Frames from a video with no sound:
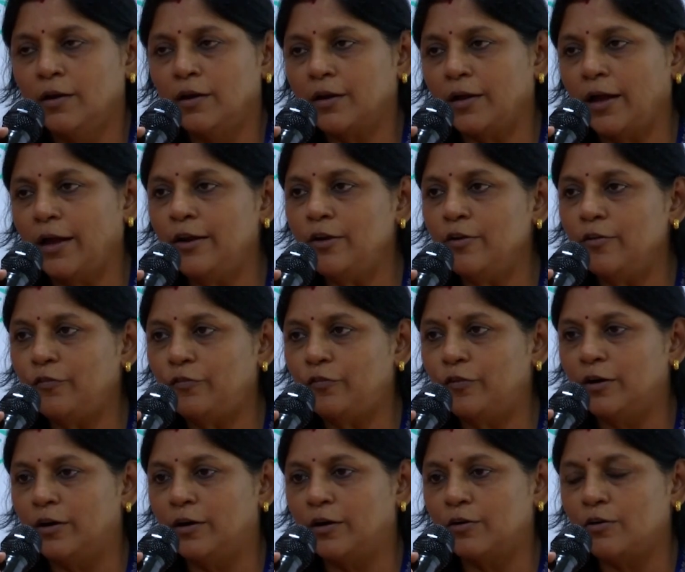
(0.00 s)
kind of
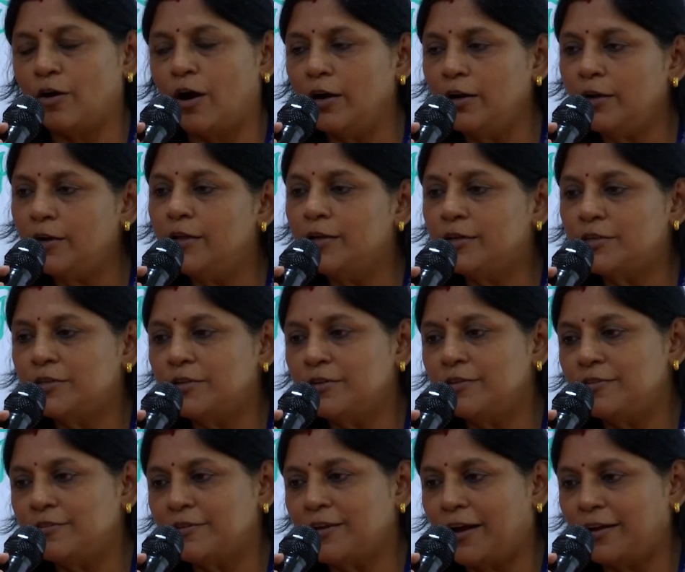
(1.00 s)

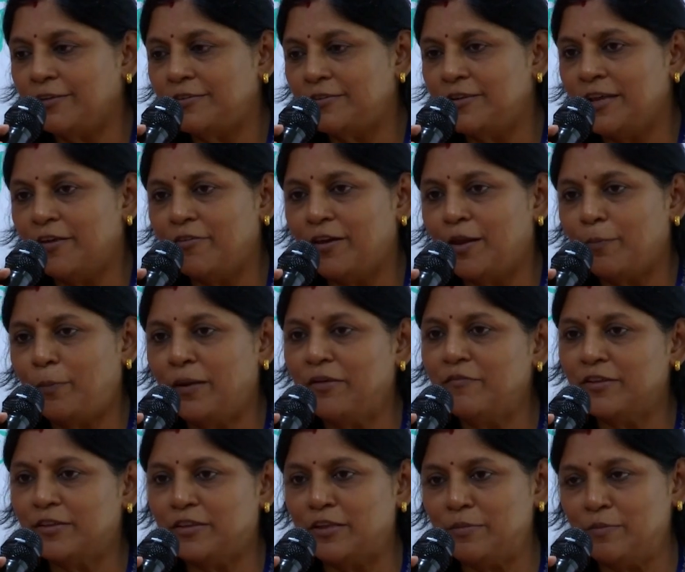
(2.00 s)
contradiction starts
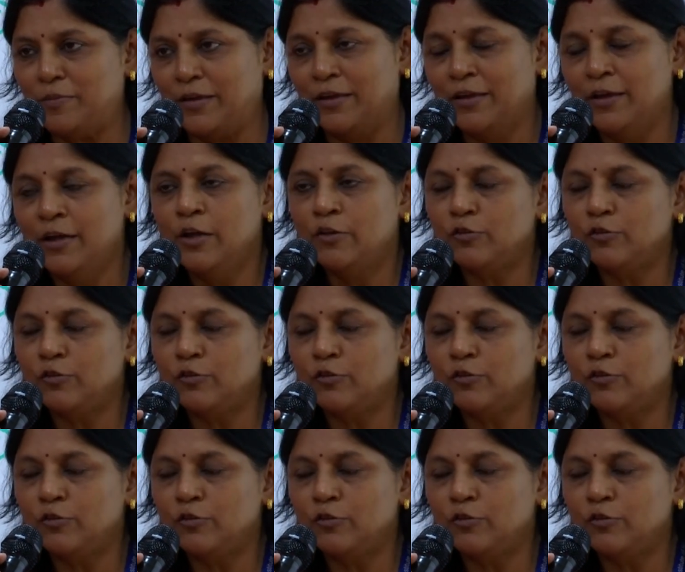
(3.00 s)
developing within me.